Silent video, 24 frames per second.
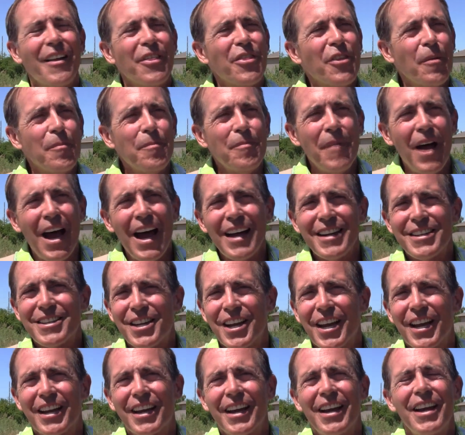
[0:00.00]
the
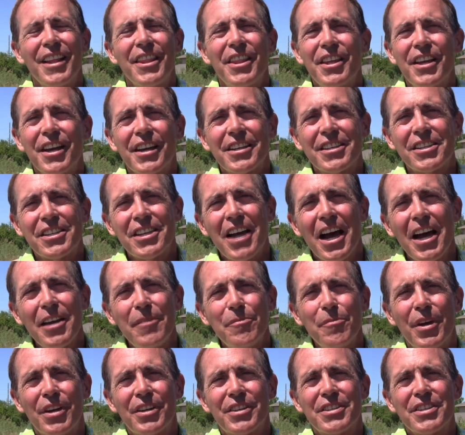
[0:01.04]
magic, the
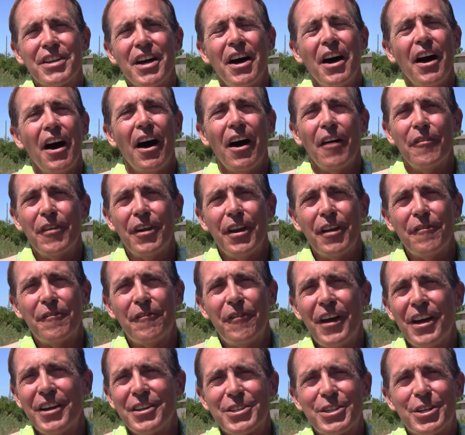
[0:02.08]
excitement of an
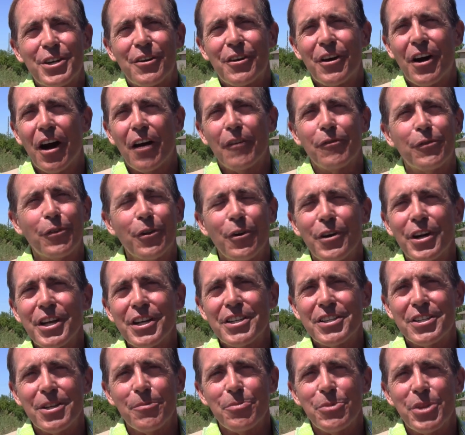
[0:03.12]
adventure, of learning
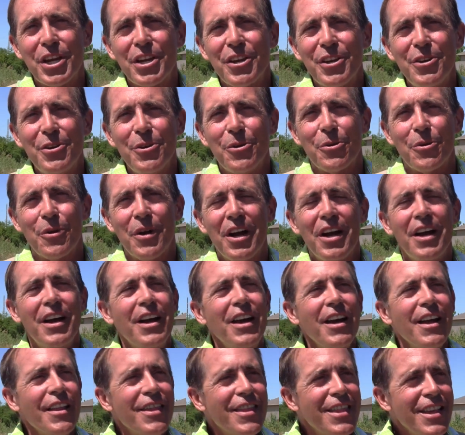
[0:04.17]
something new.
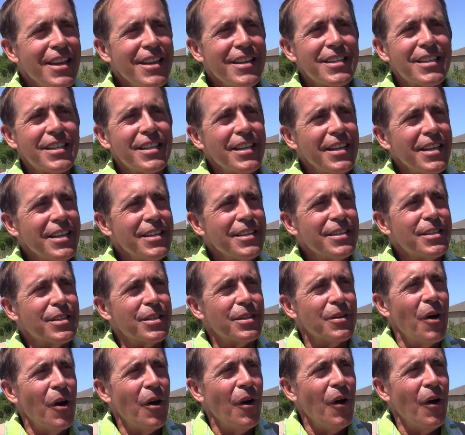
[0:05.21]
This is,